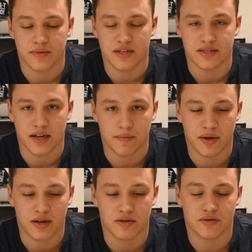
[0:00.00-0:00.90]
It's 10
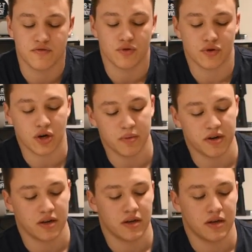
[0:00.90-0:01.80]
pounds
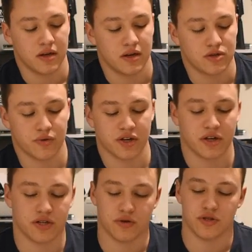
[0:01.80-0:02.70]
fluorocarbon. So what you're
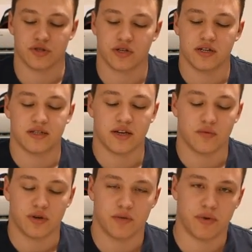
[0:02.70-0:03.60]
going to do is you're going to take
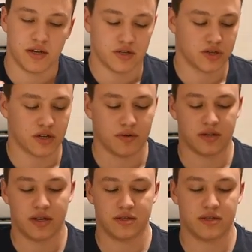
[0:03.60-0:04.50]
one of the pins. You're going to
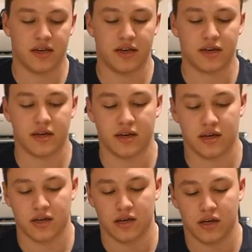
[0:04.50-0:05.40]
then take
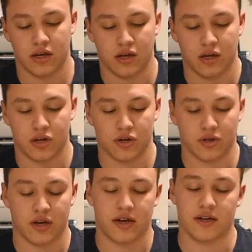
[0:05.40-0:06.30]
your
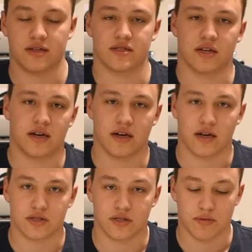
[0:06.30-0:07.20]
line and slide it
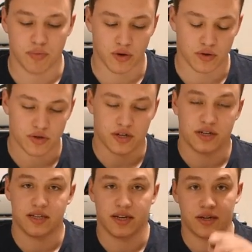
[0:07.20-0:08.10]
onto the bolt. You're
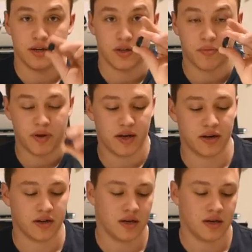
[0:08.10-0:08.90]
going to take another pin,